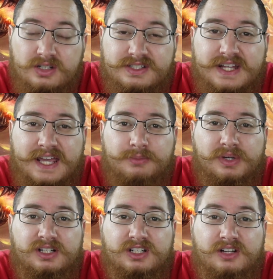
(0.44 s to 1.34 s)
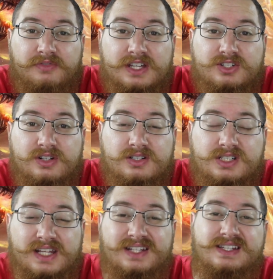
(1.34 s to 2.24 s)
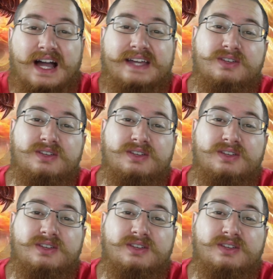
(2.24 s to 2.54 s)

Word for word: Good day, bearded adventurers. It is I,